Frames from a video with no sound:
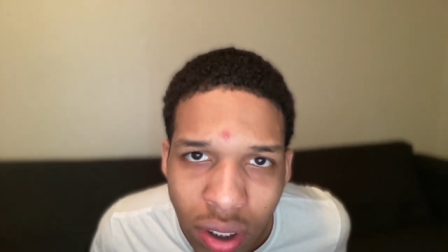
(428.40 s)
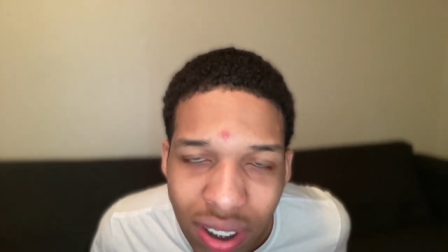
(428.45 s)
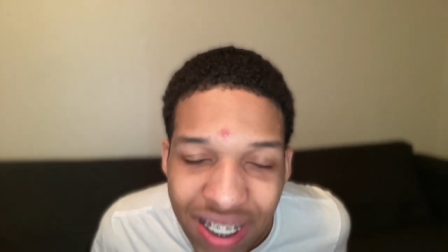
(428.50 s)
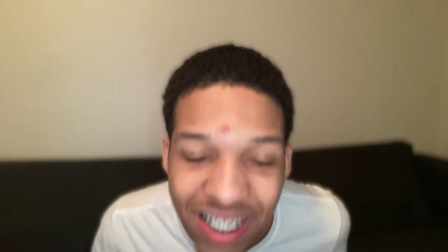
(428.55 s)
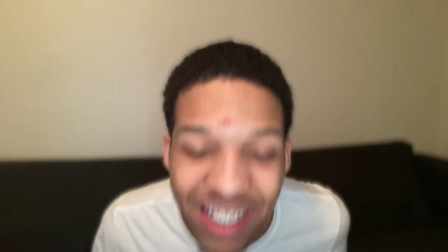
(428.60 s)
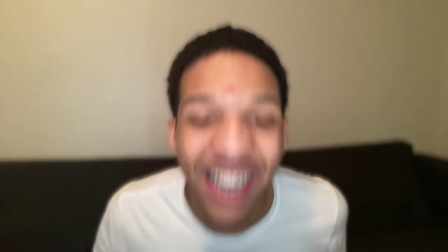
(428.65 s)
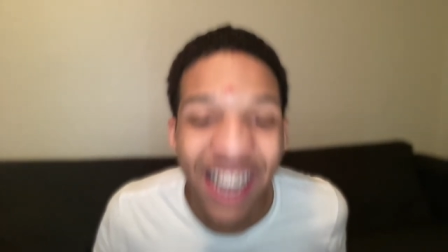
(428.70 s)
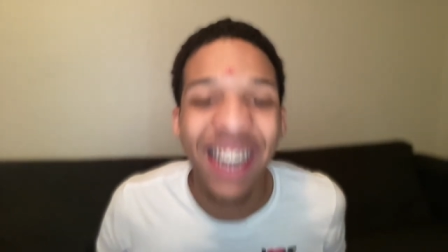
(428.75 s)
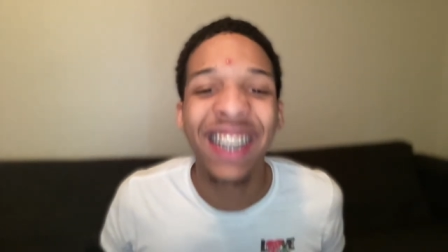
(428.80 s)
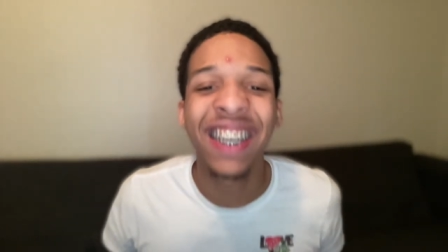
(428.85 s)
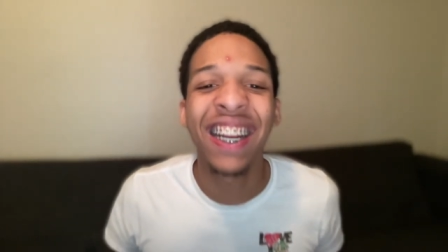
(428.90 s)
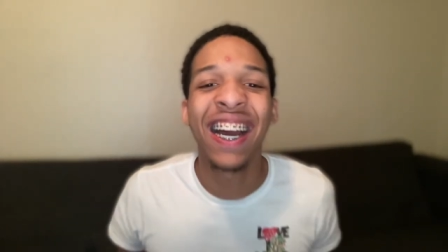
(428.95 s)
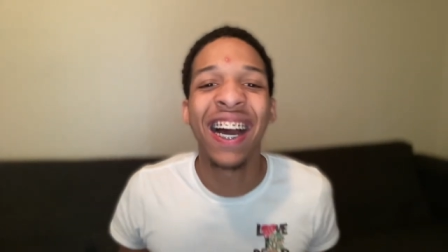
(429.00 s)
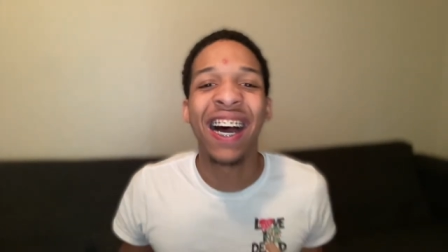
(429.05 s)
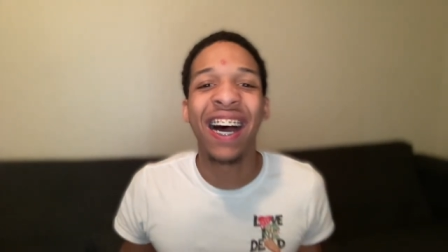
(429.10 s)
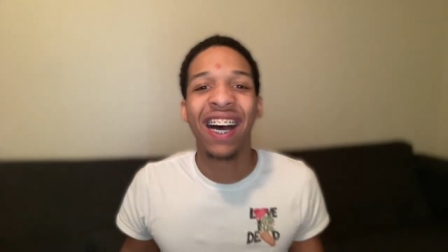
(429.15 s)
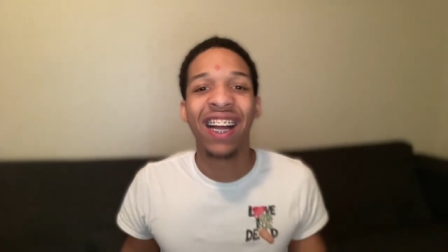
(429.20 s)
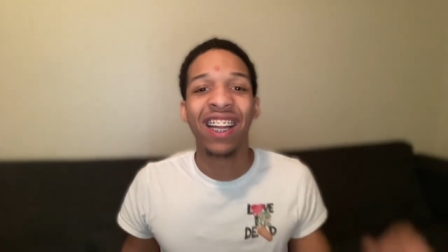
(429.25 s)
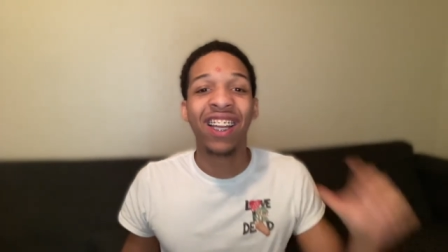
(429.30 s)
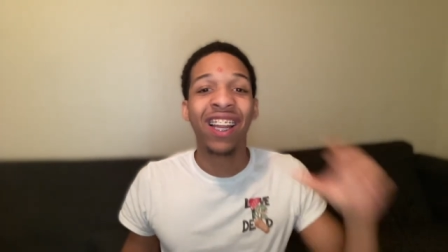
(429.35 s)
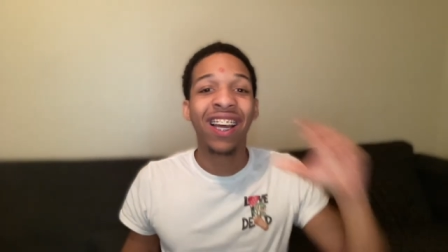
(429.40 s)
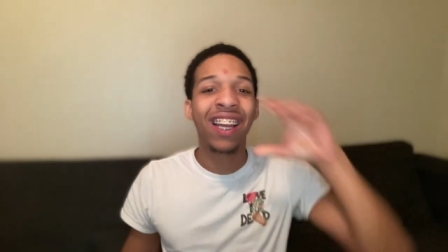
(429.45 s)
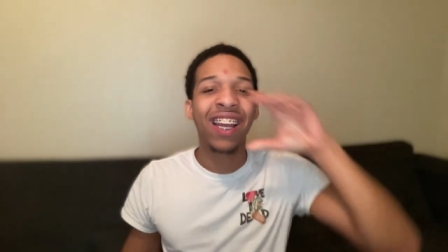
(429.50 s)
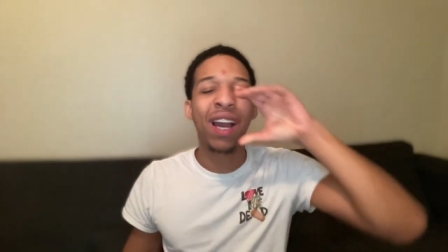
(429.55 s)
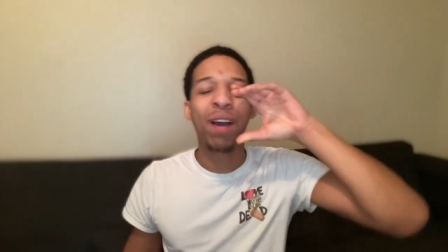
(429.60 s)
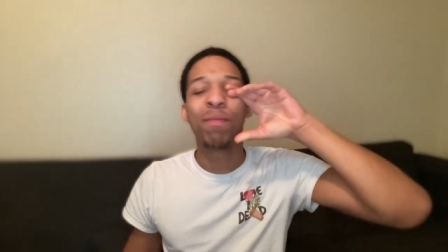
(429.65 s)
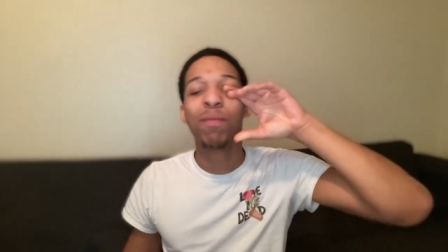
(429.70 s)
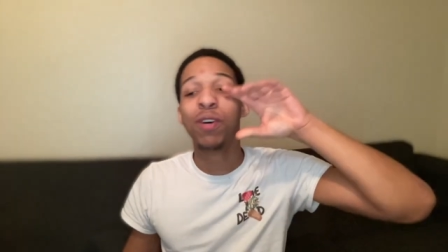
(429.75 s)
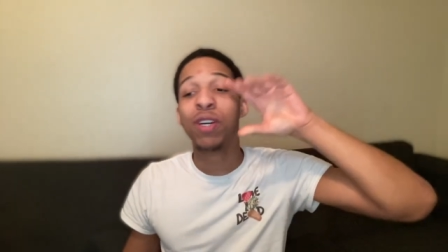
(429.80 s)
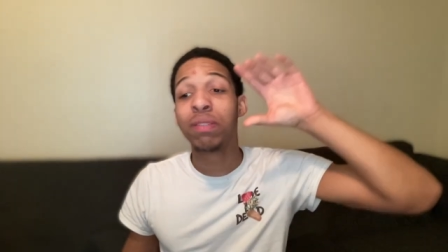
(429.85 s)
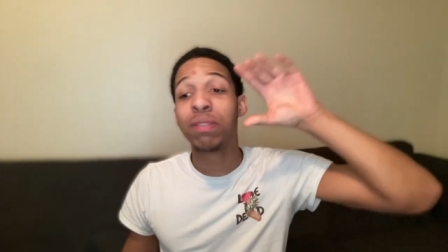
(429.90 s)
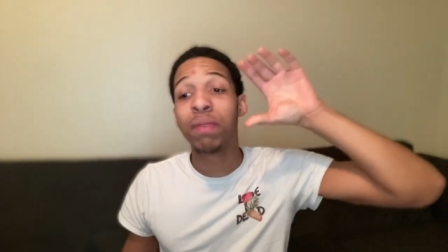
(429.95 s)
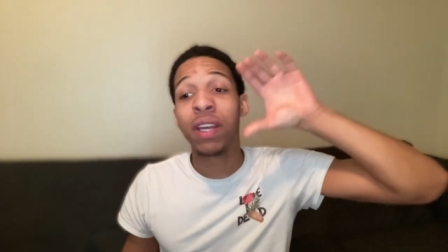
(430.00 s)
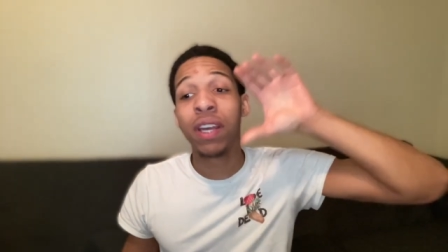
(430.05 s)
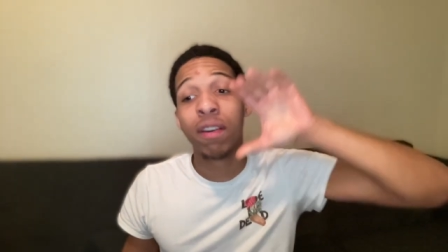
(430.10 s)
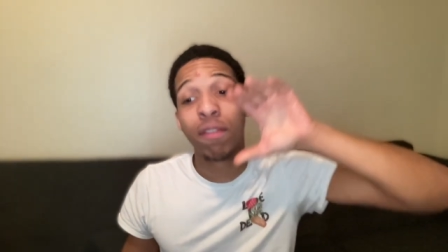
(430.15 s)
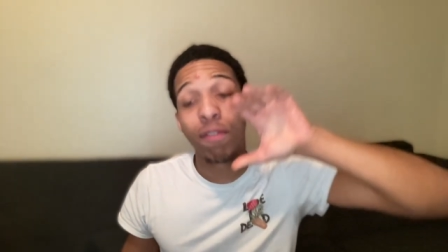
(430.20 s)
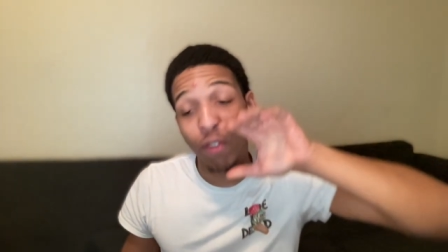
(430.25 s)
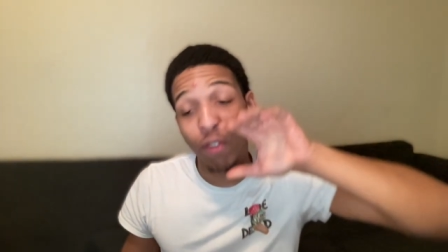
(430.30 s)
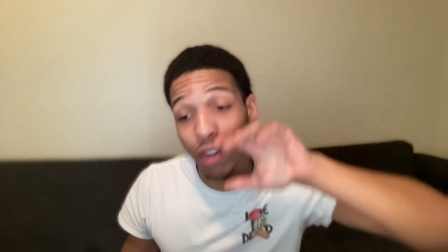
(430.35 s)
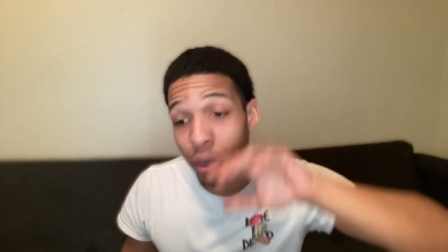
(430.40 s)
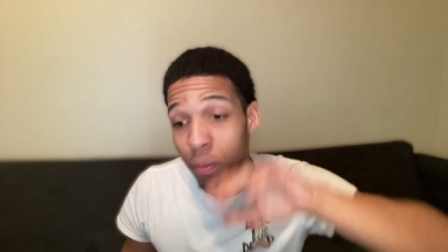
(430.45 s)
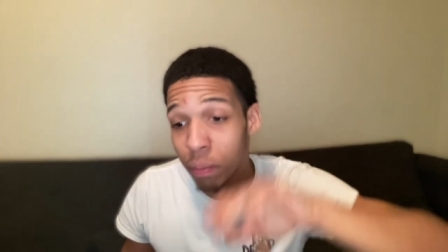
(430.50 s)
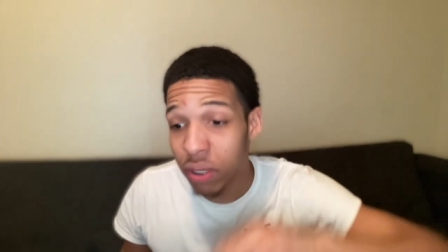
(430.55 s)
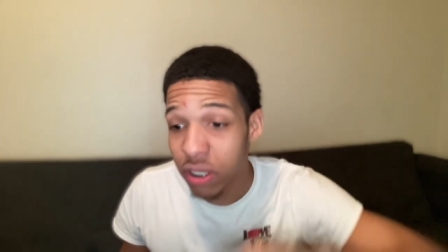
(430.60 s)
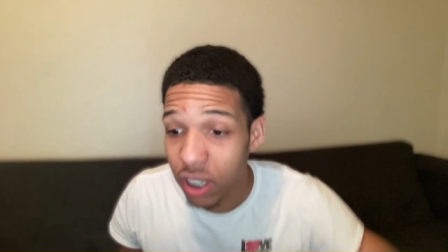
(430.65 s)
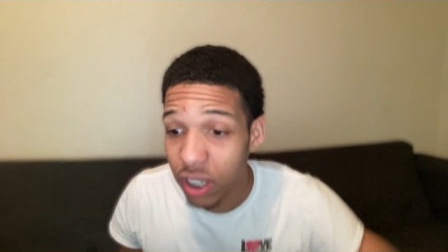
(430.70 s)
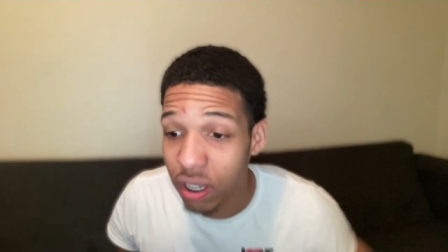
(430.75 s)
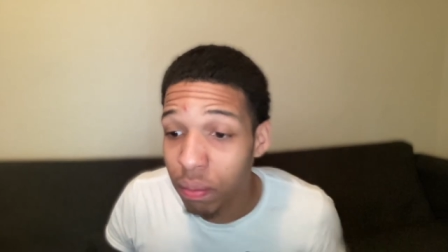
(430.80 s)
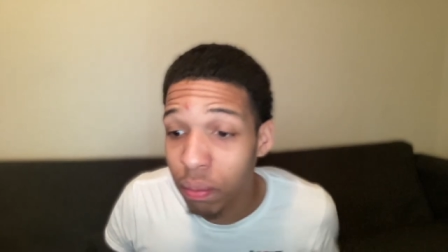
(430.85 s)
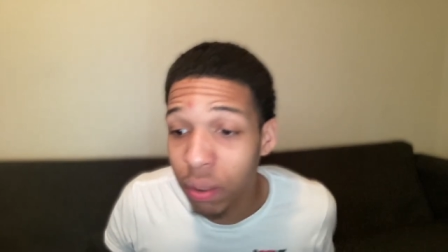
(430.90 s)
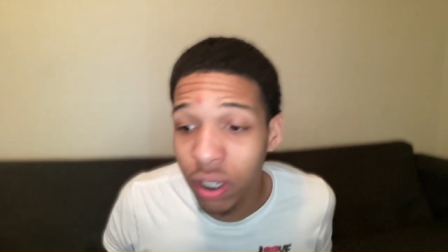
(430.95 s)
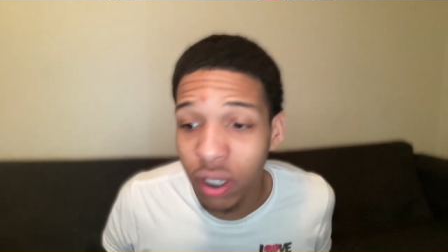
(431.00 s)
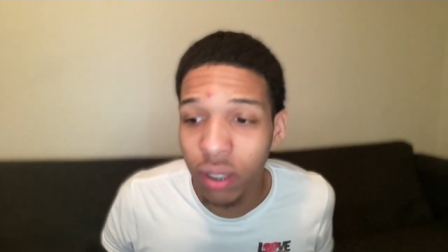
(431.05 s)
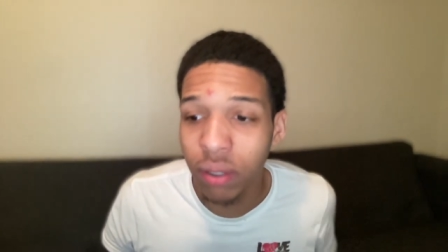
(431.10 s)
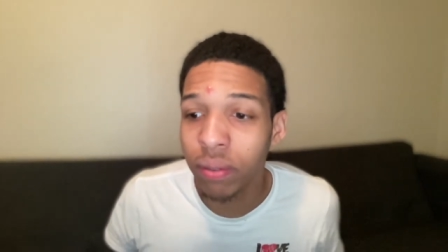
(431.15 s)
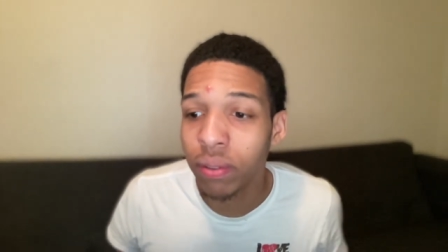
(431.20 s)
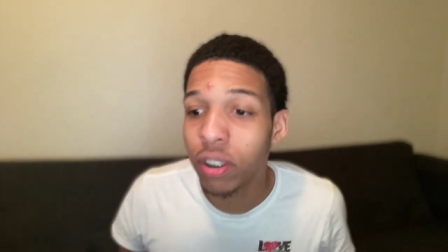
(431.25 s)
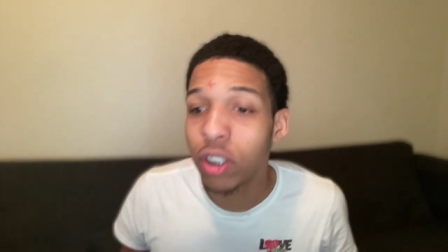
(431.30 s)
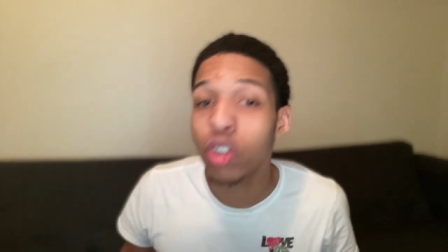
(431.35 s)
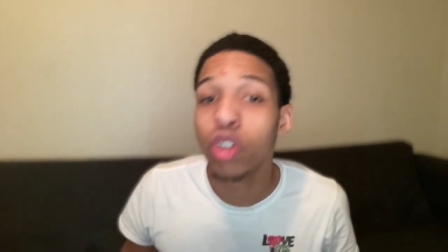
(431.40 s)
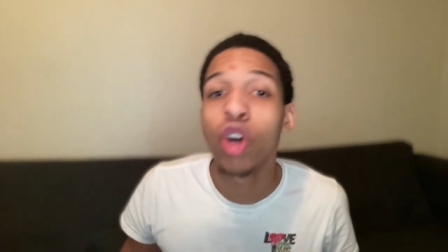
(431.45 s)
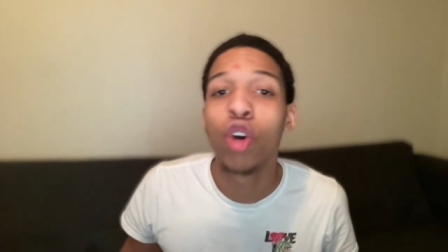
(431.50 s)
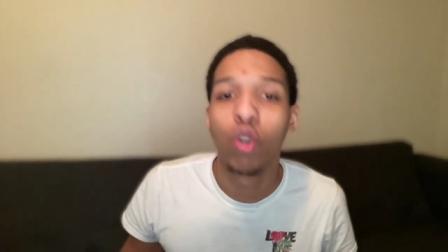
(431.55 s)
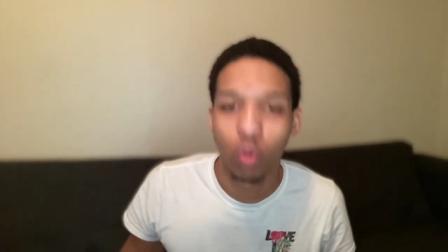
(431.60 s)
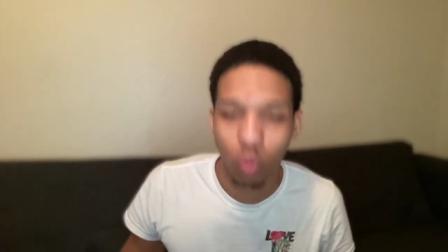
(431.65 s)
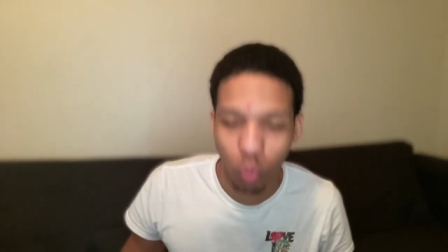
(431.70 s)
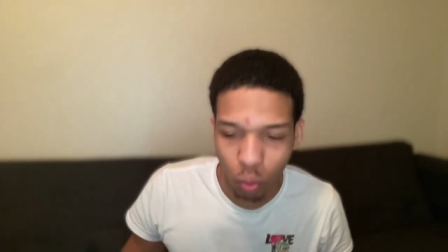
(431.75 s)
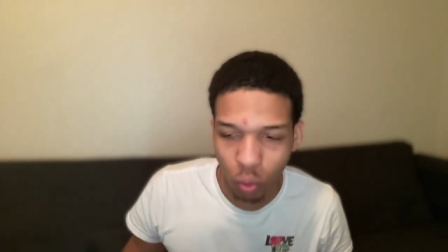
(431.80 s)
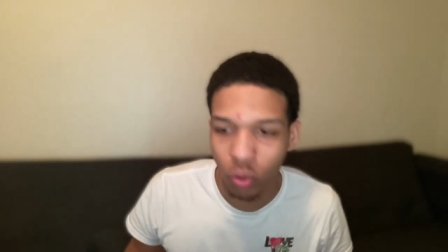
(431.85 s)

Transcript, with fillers: Psych, nah. Love y'all boys, man. For real. Be safe, man. Let's go.